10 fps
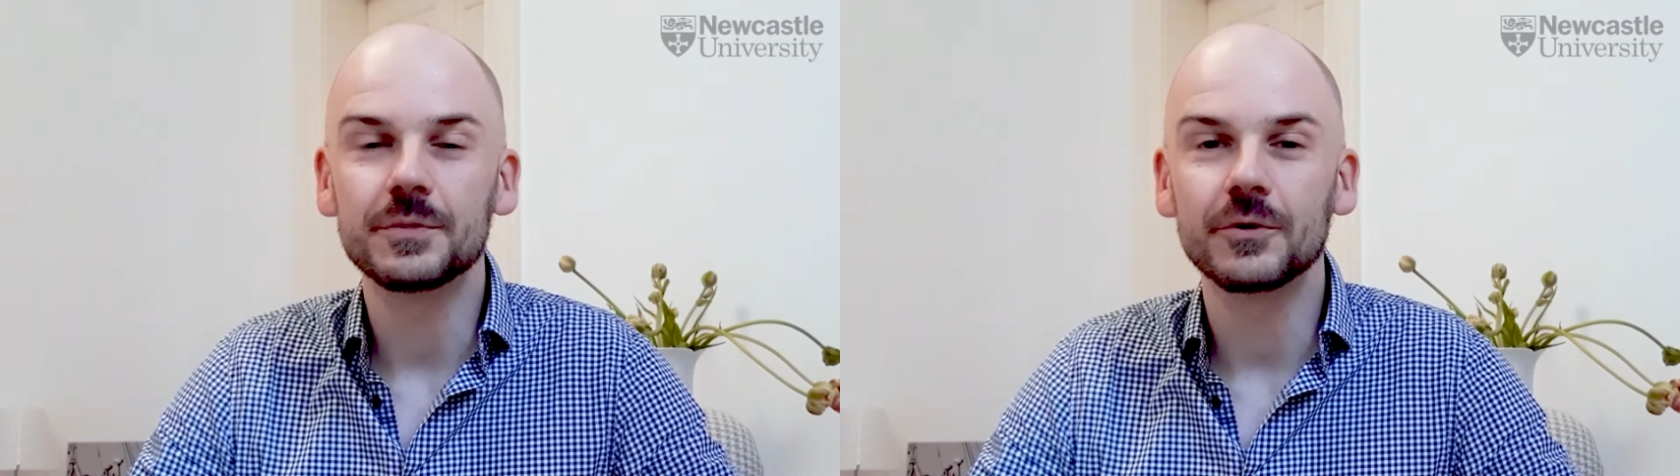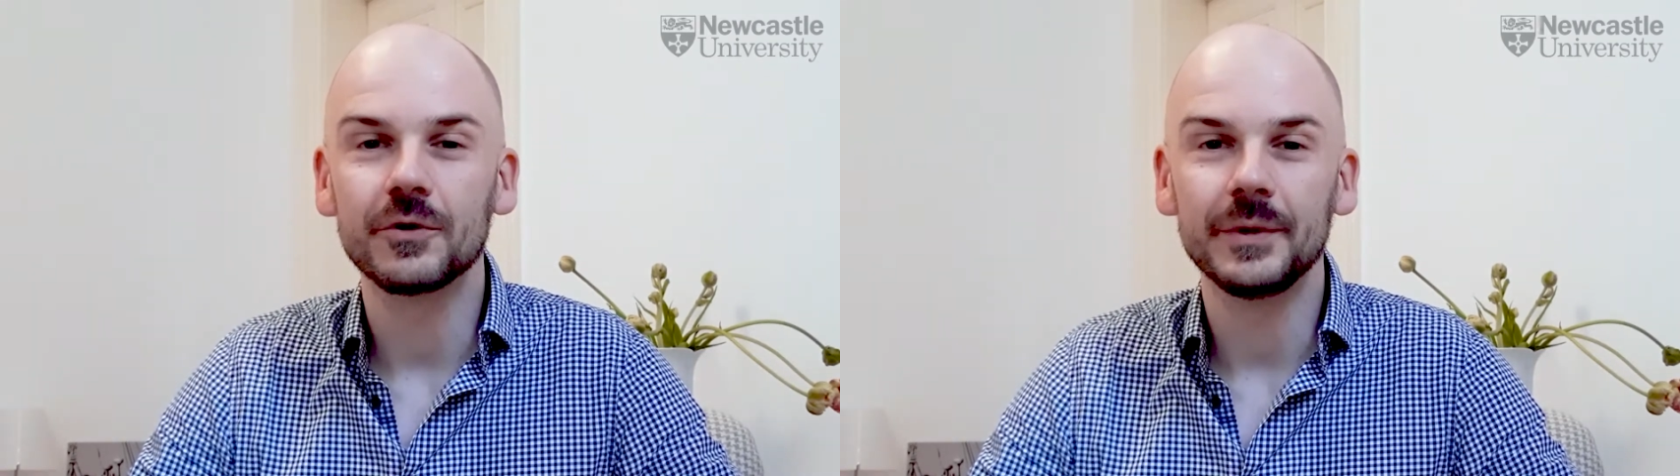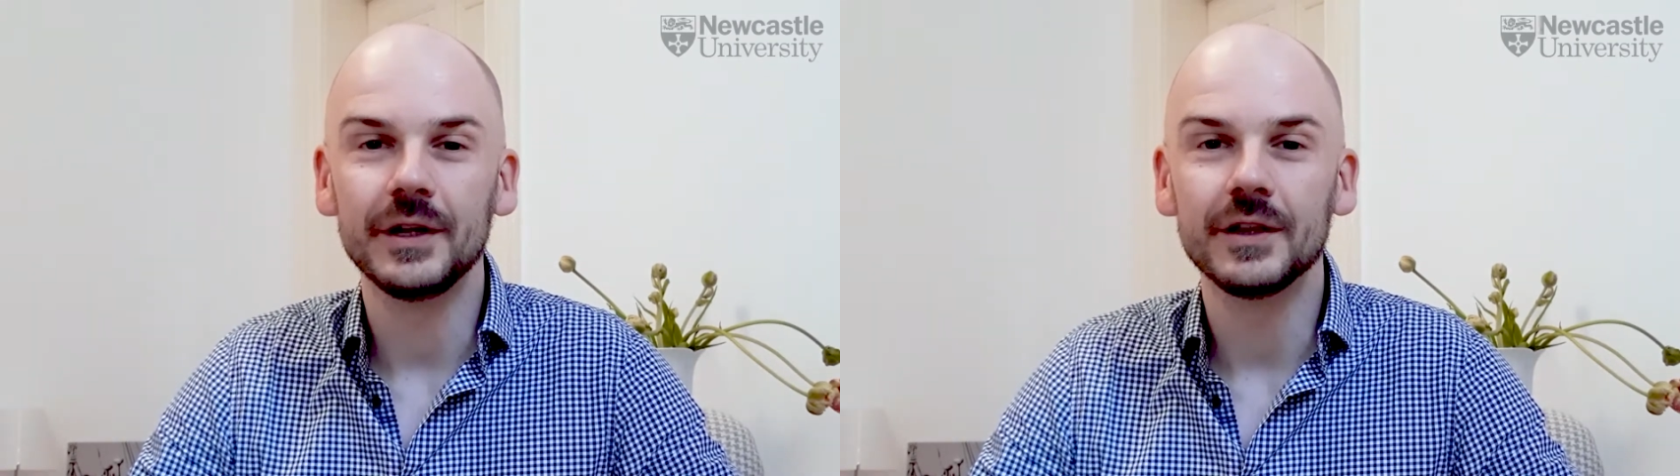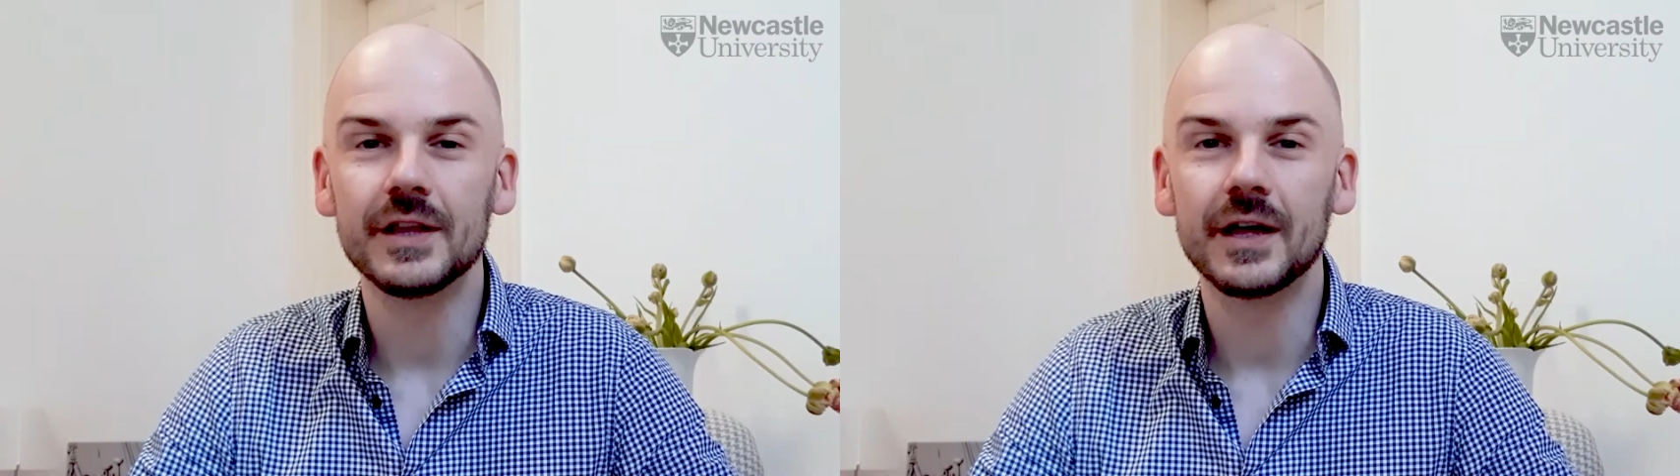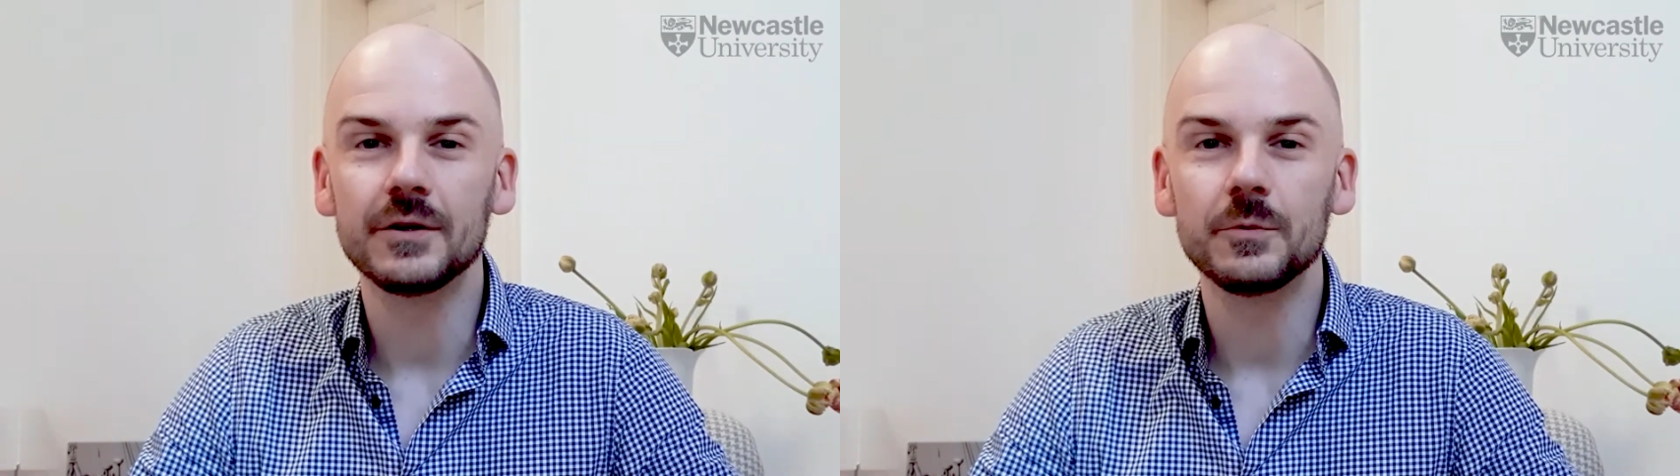program
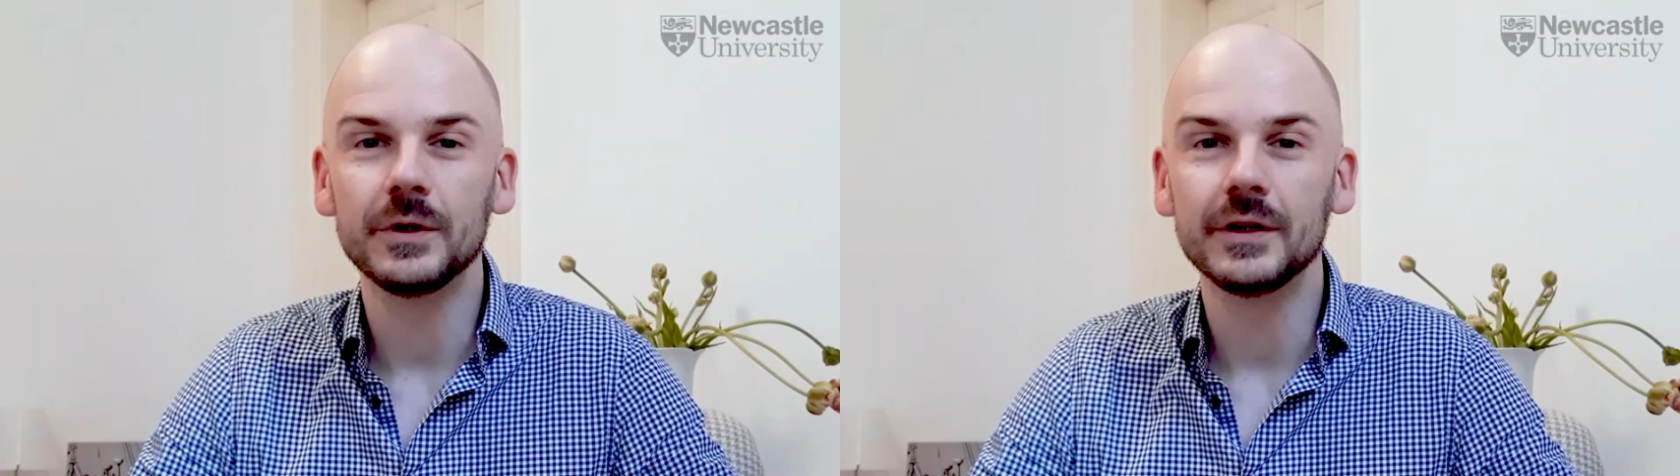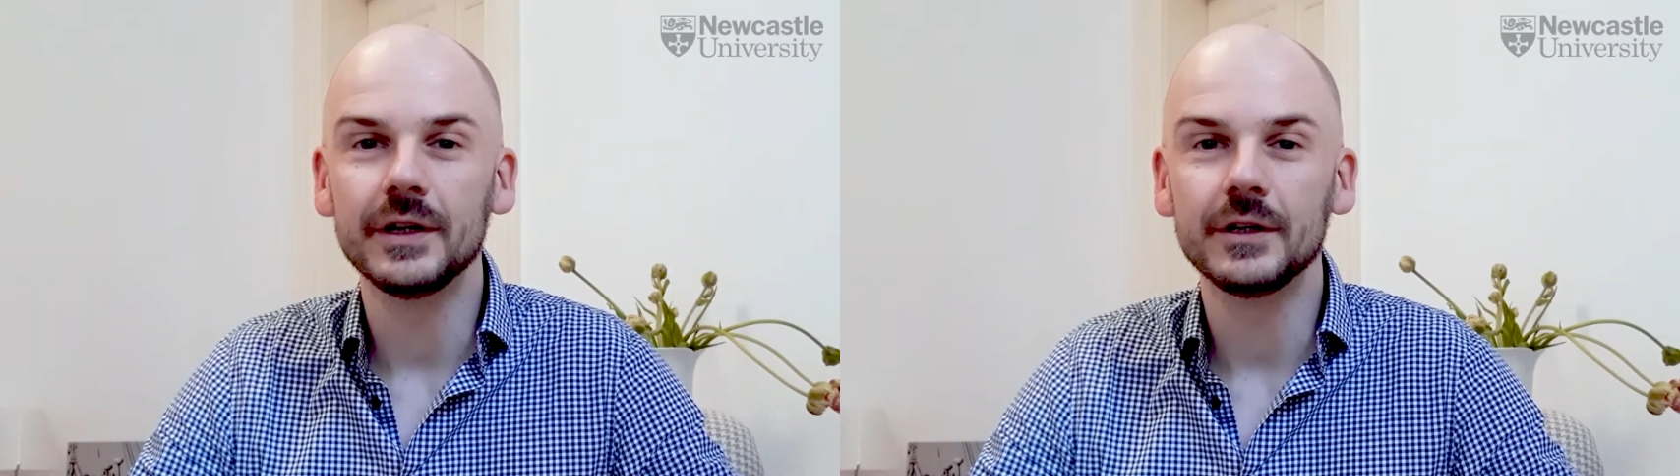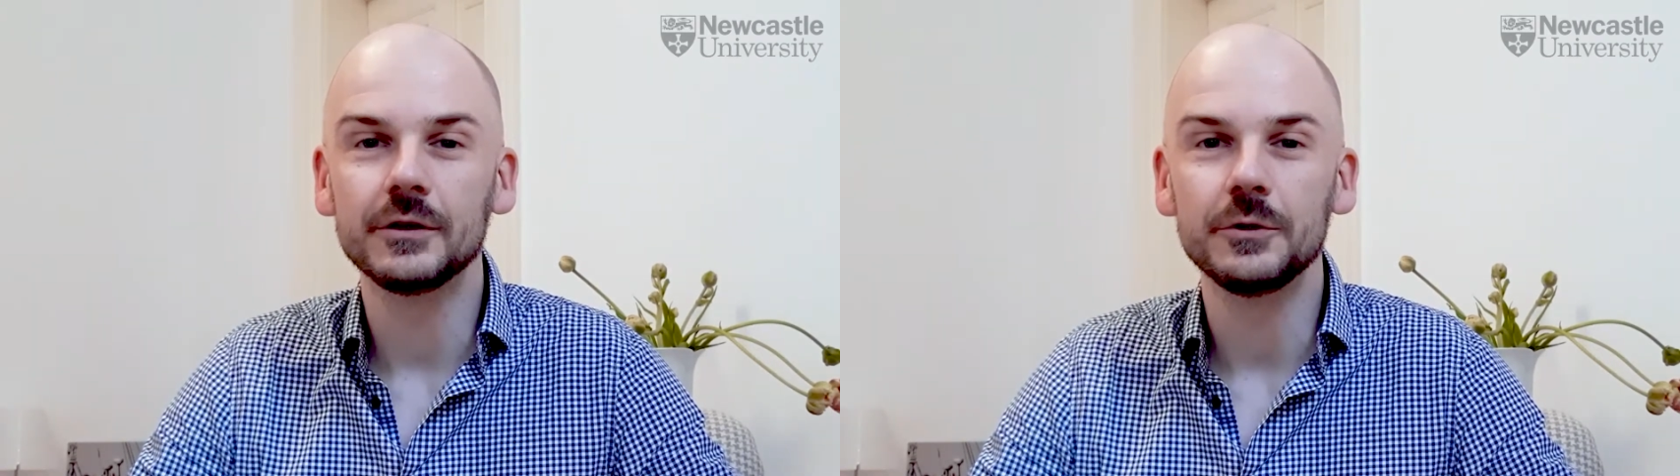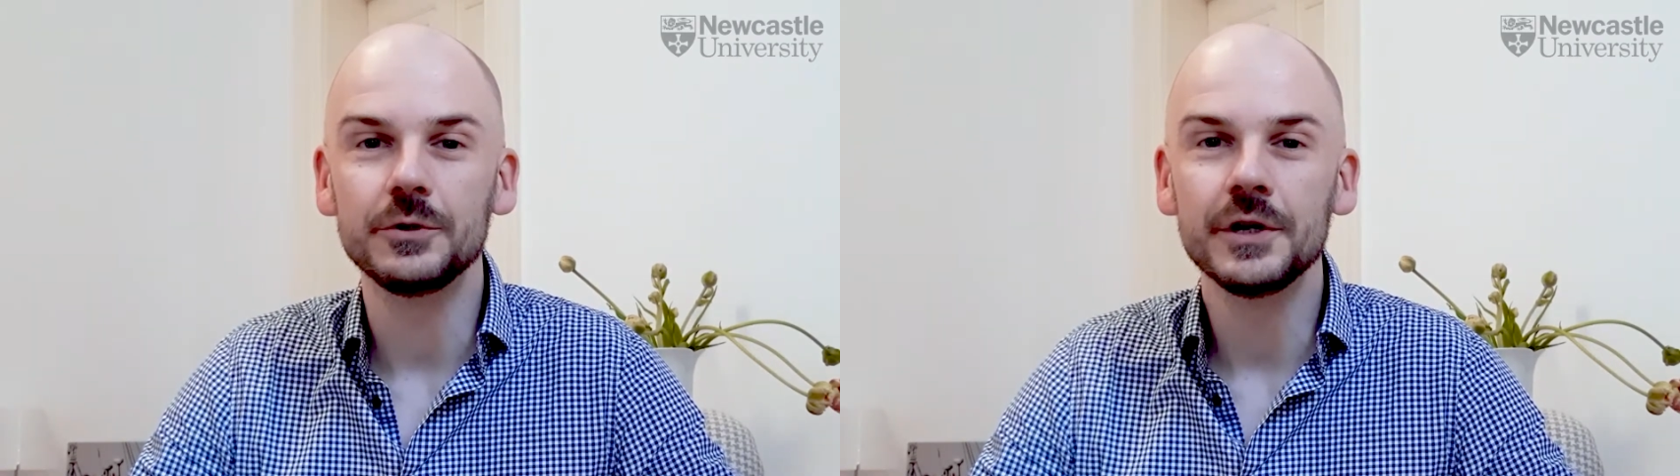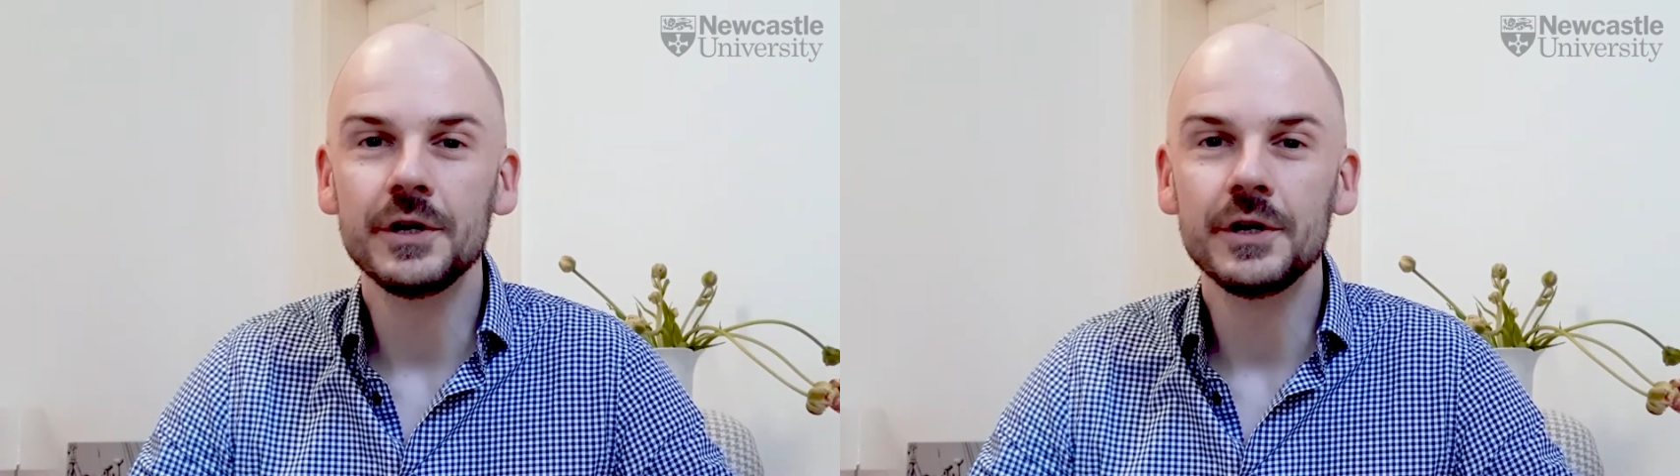that will include